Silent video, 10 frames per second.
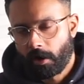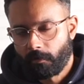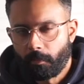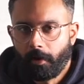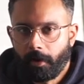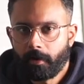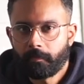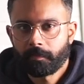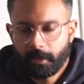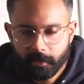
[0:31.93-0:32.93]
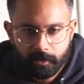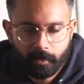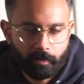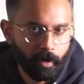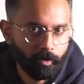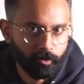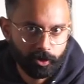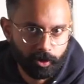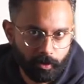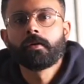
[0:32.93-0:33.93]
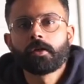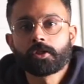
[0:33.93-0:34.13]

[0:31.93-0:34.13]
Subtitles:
our brain is the real question.